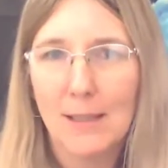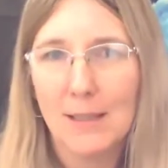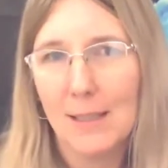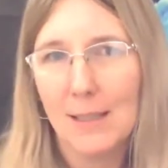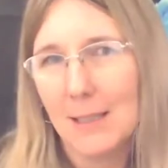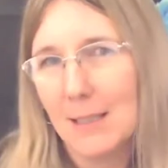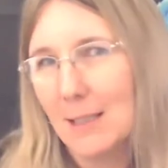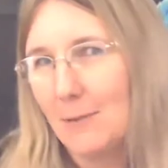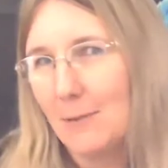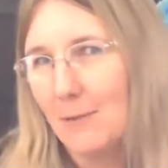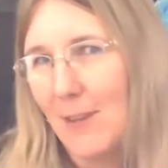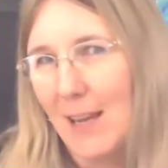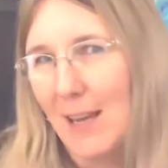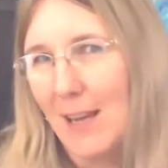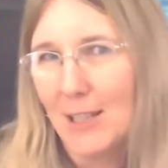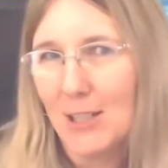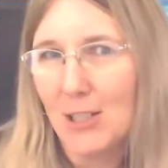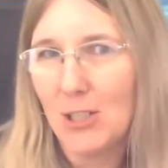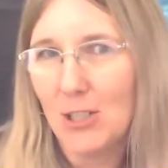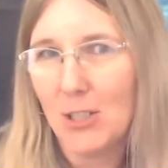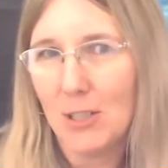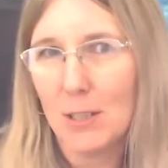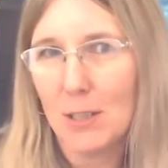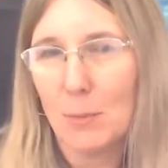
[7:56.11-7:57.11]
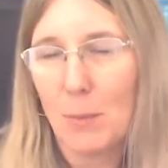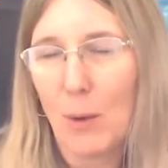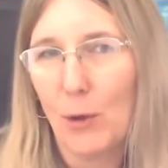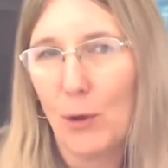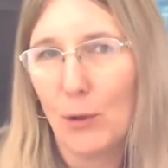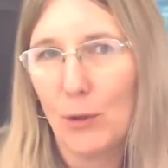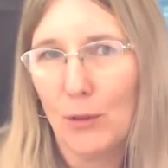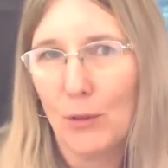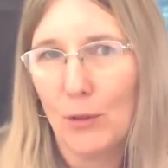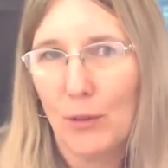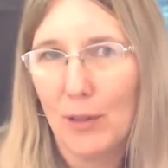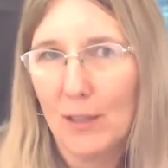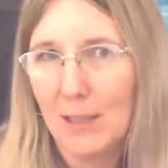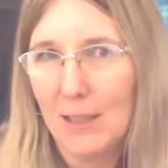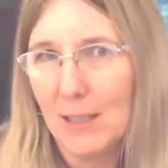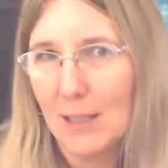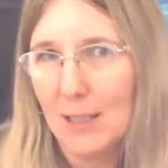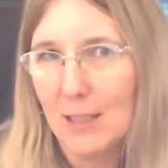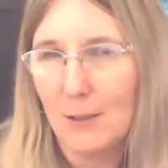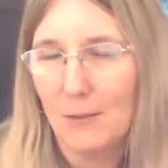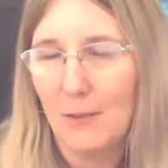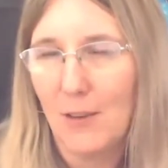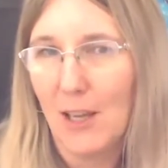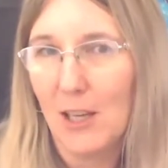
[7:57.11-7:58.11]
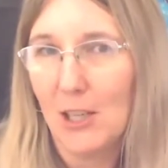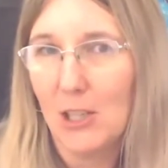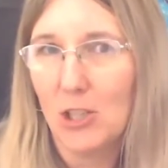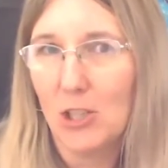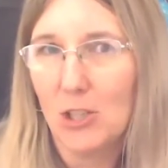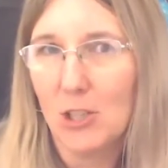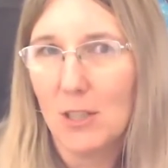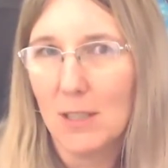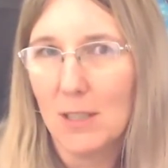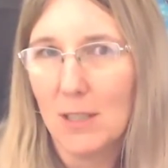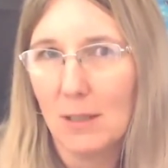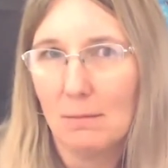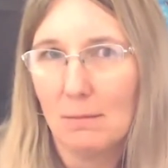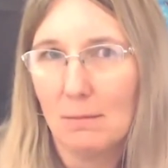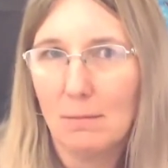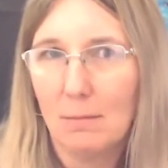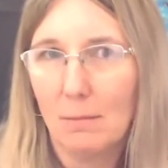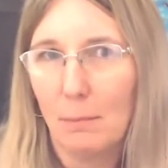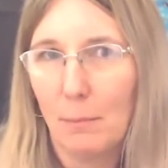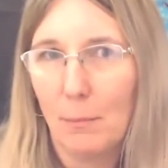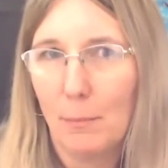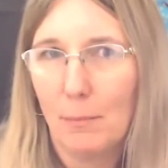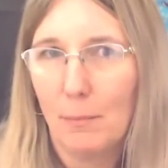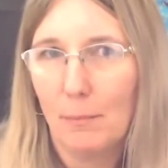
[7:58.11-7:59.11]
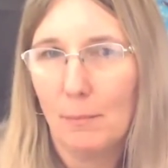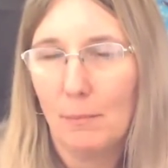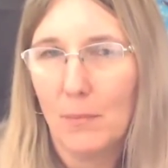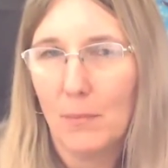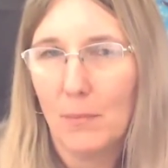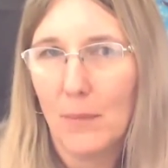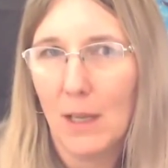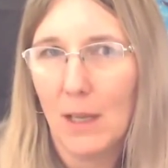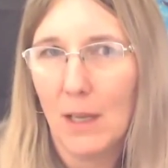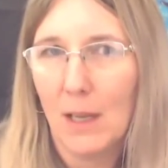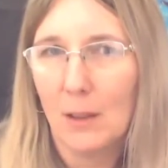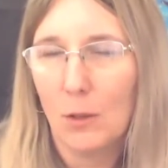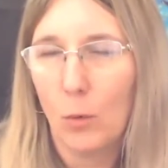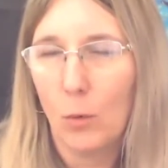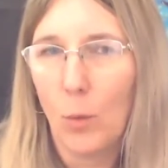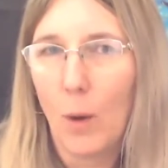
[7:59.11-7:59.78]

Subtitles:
There's advantages both and disadvantages in either